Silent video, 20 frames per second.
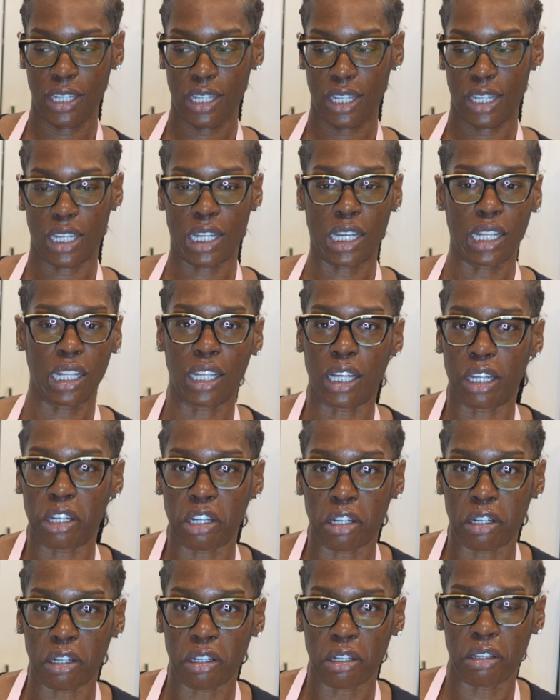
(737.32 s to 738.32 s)
in
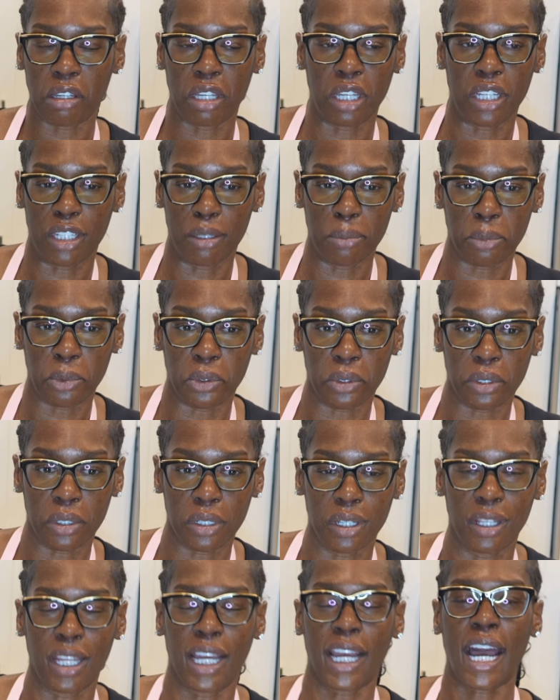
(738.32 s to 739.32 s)
clutter
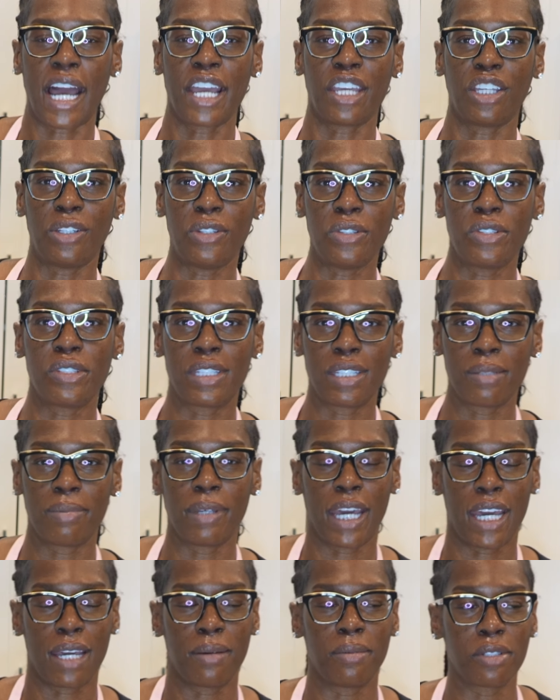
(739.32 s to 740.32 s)
anymore. Like I used to be
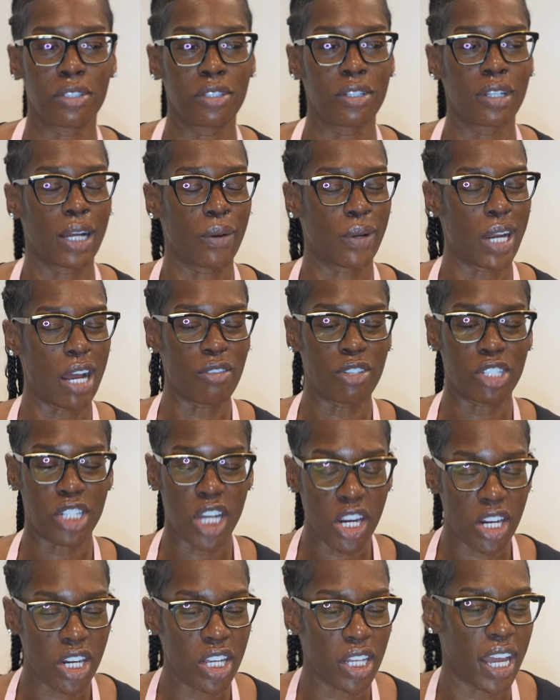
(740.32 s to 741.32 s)
able to, like when I was
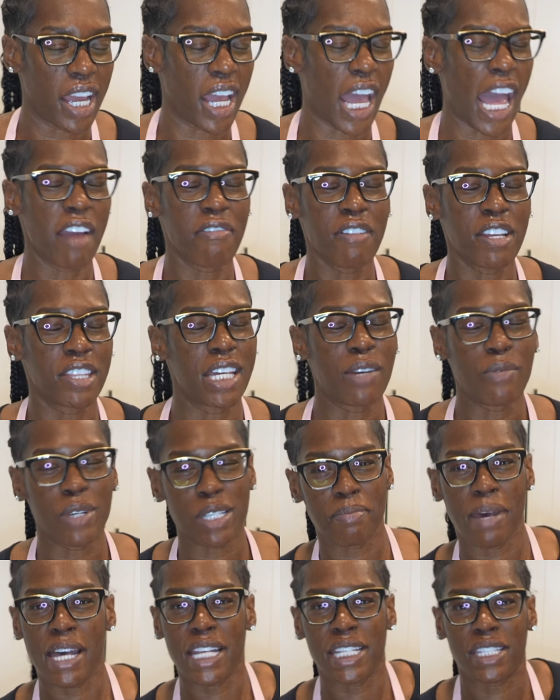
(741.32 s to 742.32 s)
younger, like everything was
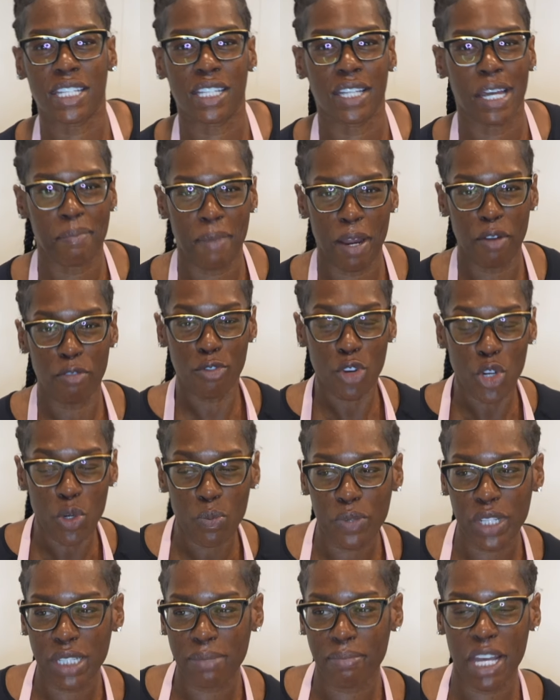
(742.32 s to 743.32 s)
messy. Like my room
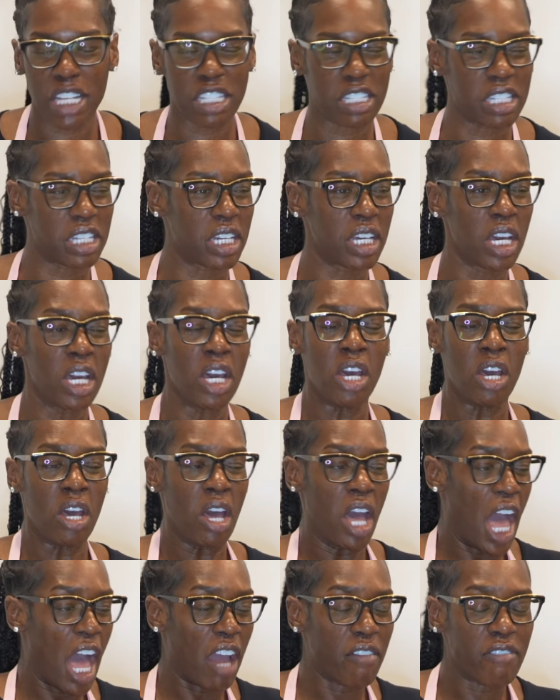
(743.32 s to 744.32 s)
was messy.
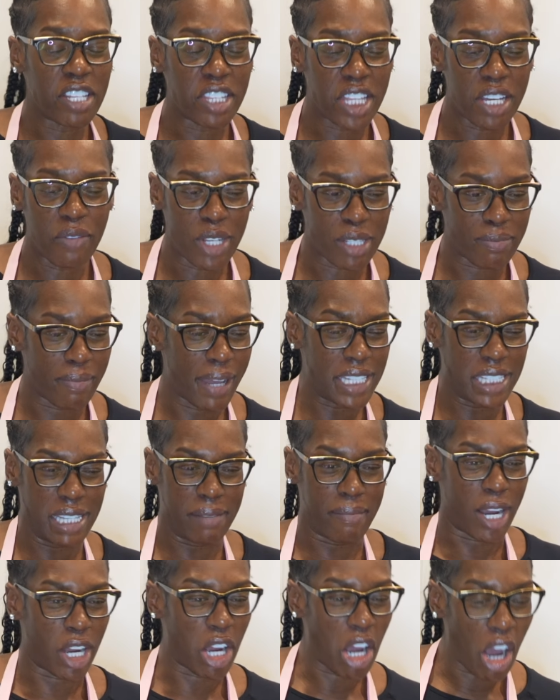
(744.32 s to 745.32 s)
Everything was messy.
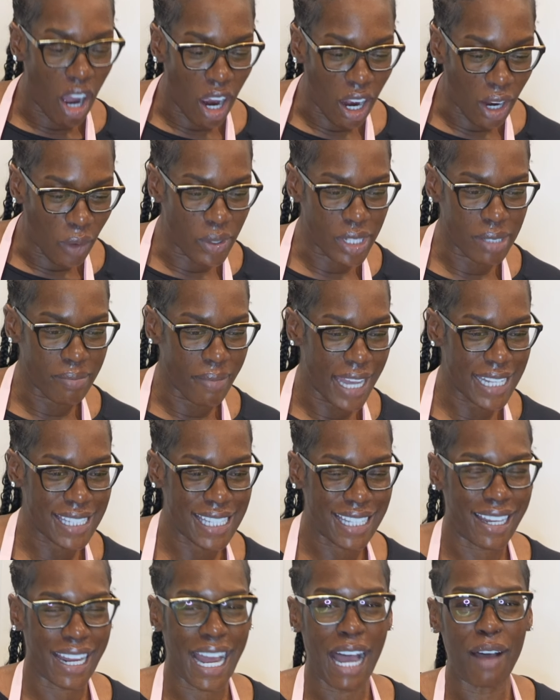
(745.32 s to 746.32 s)
My car was messy.
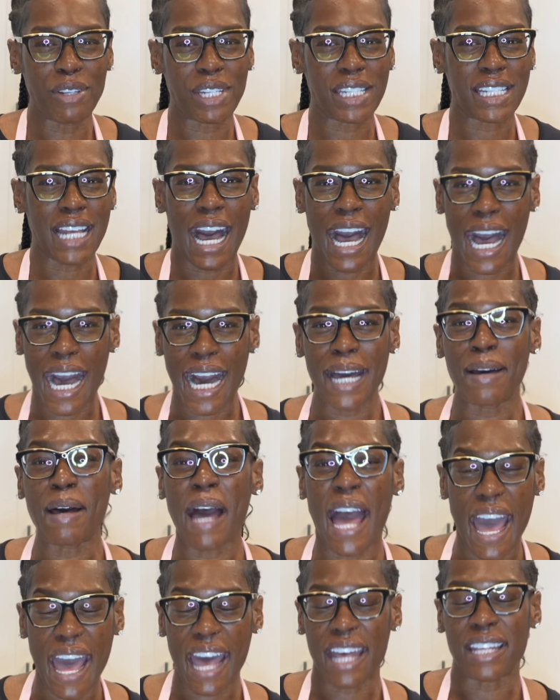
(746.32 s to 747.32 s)
Like I was just a hot
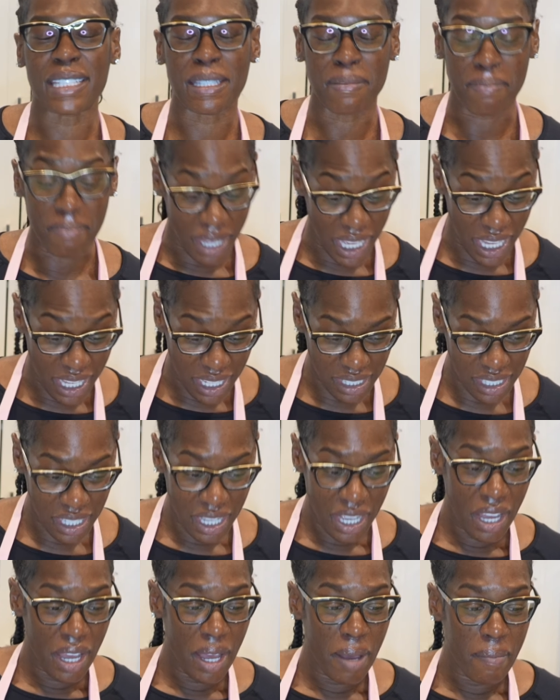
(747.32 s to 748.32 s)
ass mess.
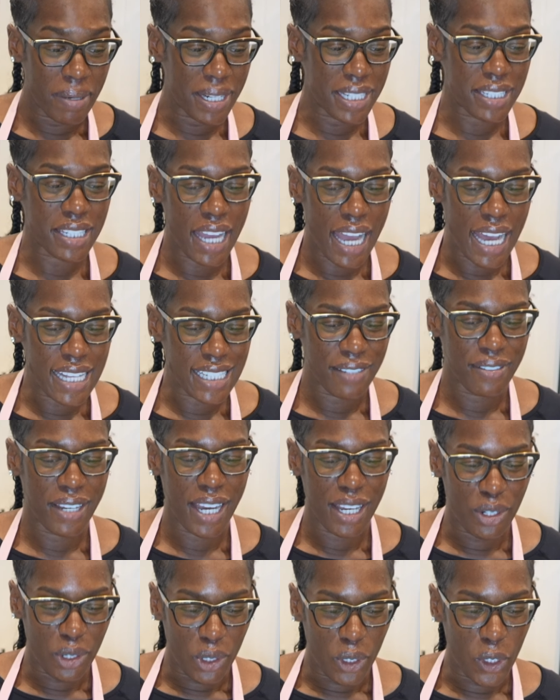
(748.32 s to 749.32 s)
But it's like, as I've
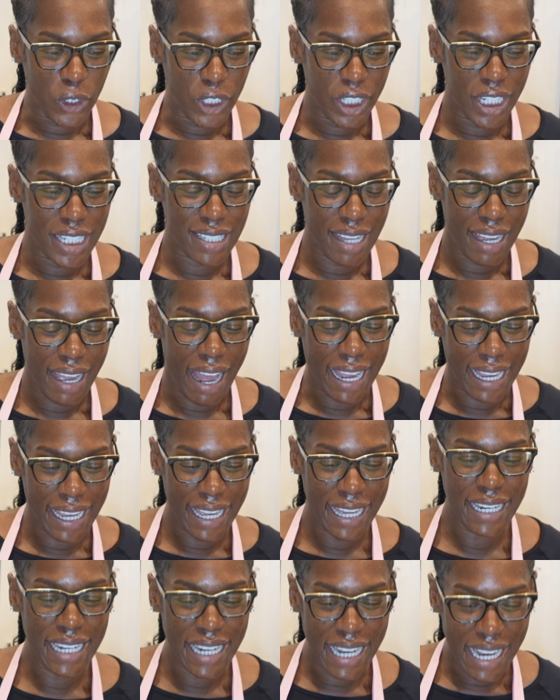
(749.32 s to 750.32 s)
gotten older, it's like, I
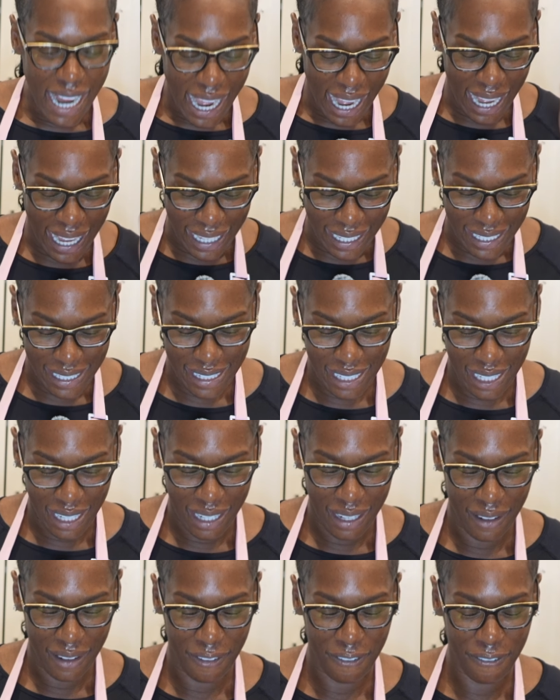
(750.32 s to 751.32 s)
cannot
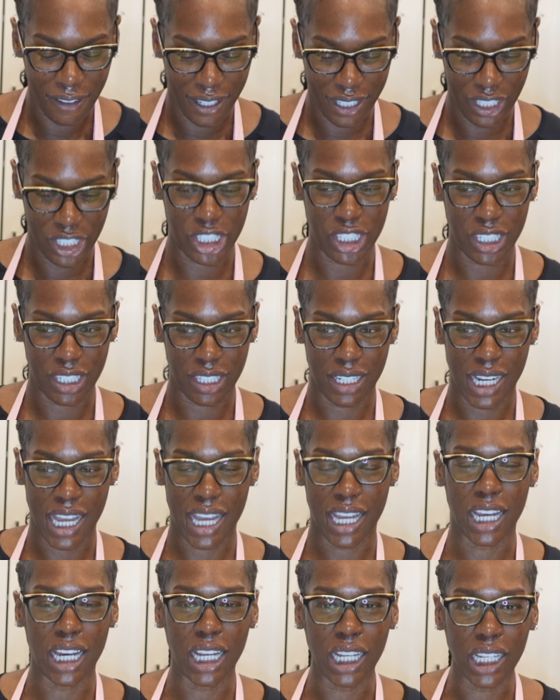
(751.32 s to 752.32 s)
function
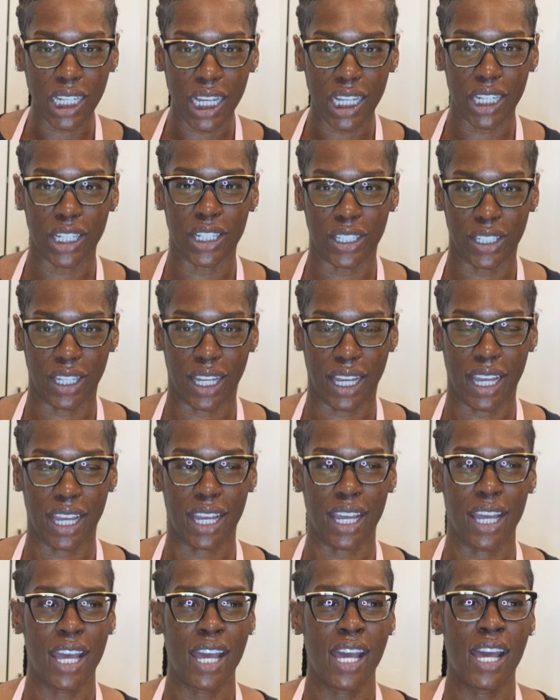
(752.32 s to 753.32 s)
and clutter.
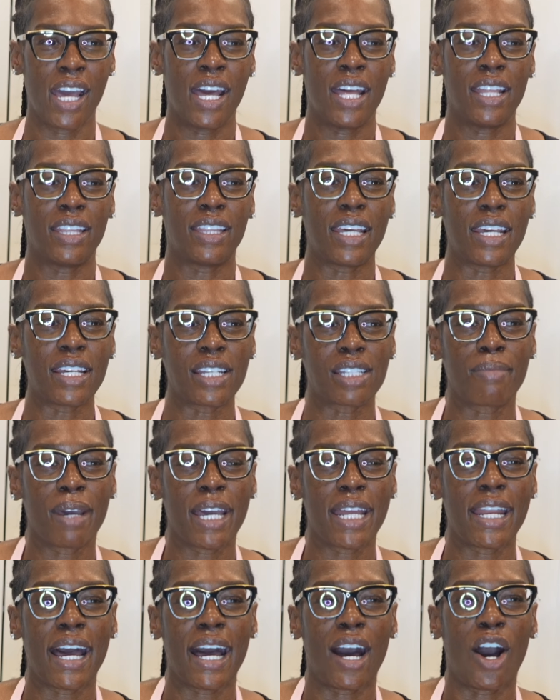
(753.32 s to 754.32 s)
Like things
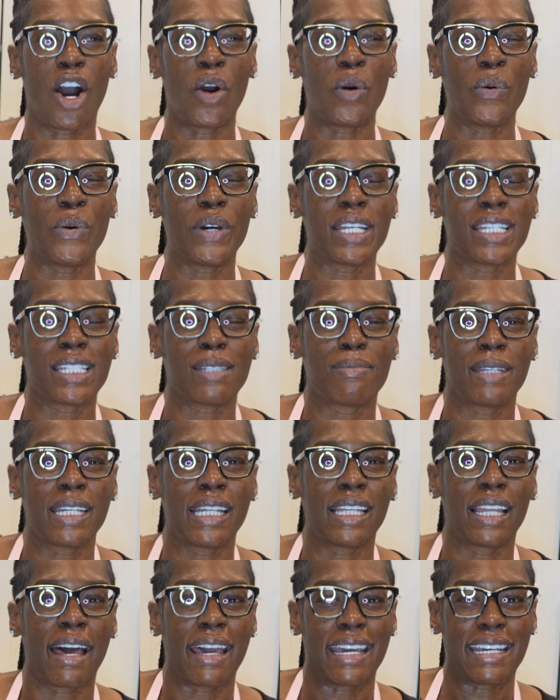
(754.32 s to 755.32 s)
may not always be
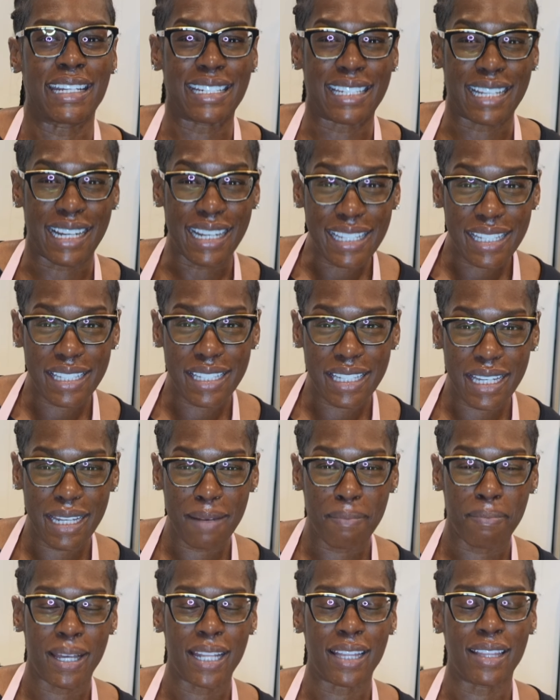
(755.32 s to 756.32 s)
like
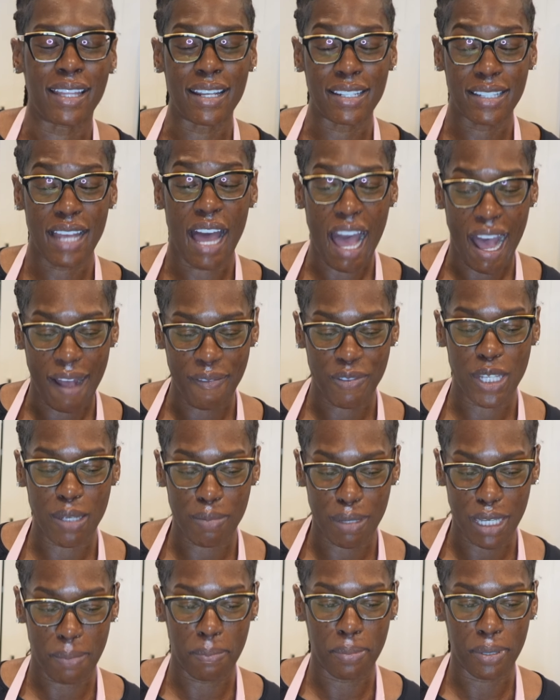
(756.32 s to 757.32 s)
dusted, but things have to
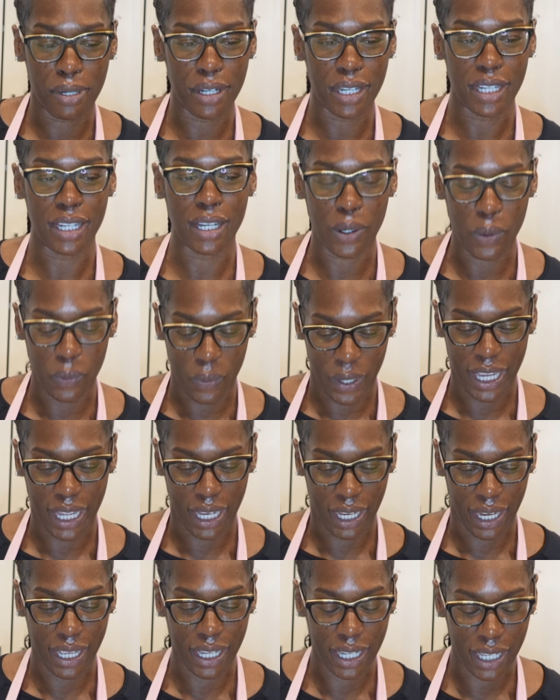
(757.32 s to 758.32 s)
be put away.
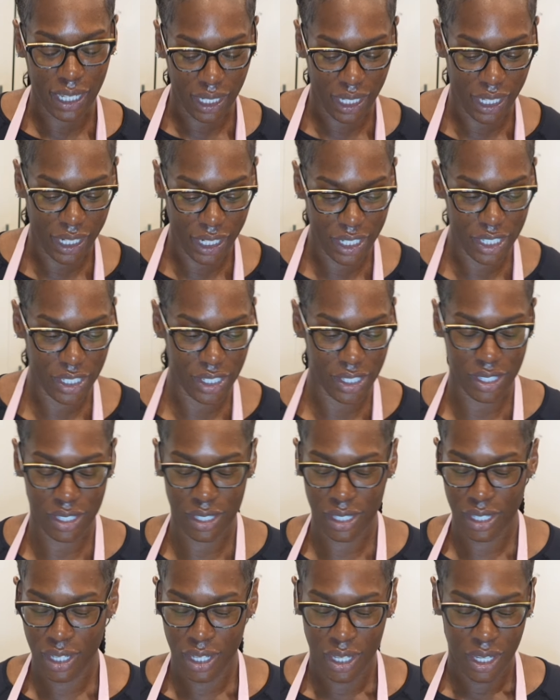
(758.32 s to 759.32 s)
Like clutter
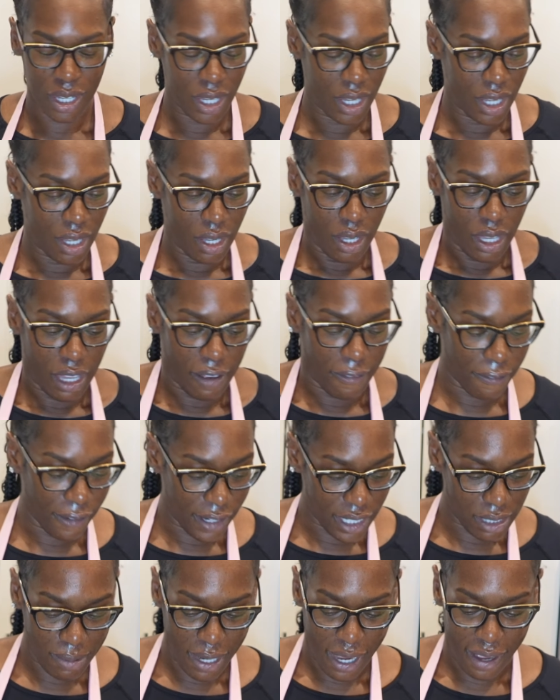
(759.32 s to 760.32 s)
just, it
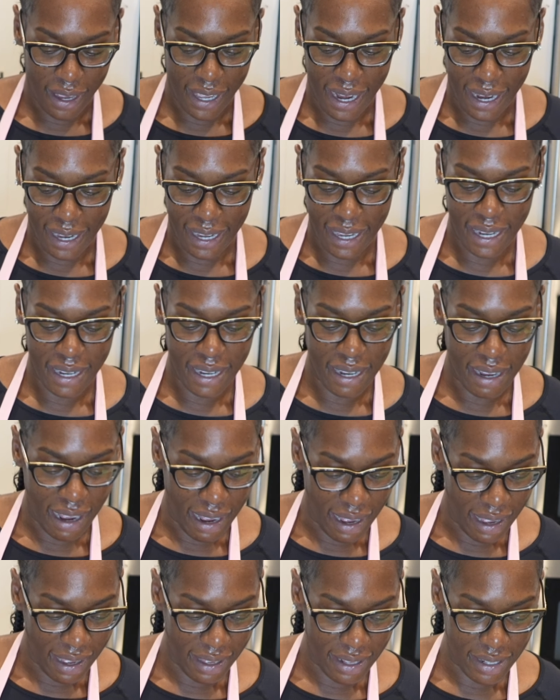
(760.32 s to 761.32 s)
freaks me out. And I
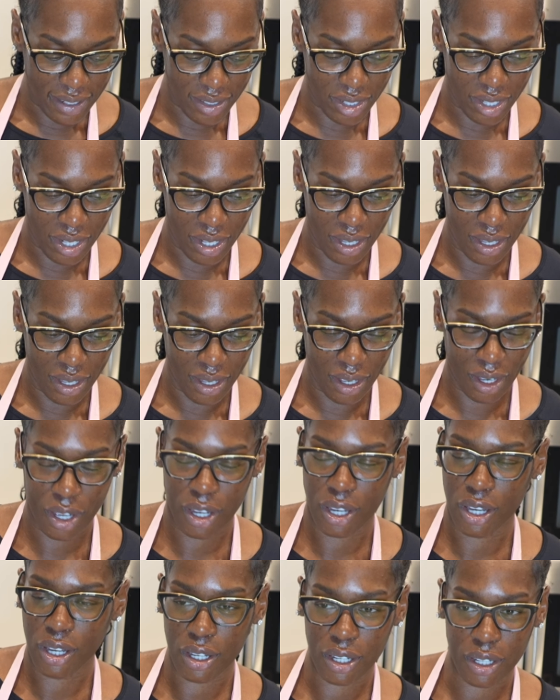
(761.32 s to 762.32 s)
cannot
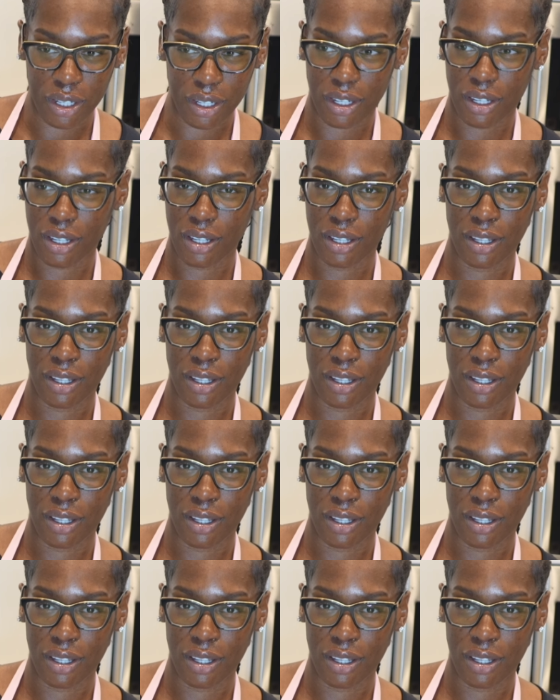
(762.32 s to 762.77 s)
cook